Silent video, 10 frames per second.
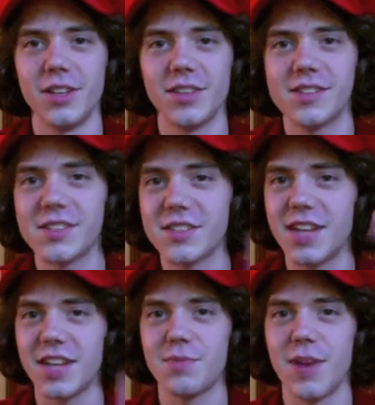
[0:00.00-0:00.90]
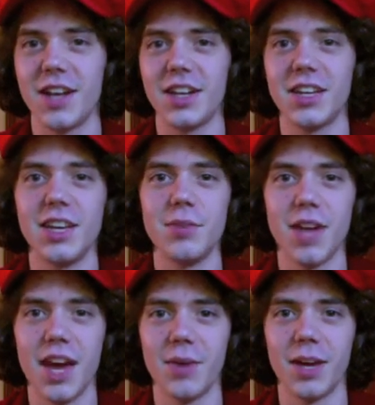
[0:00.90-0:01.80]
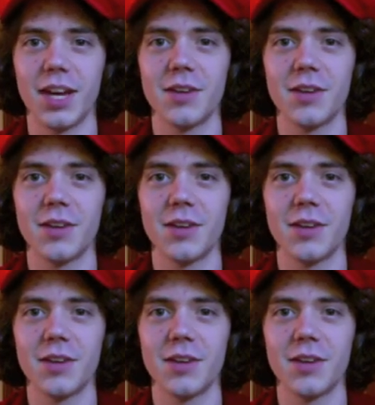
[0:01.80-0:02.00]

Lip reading: This is SNESman, and keep gaming.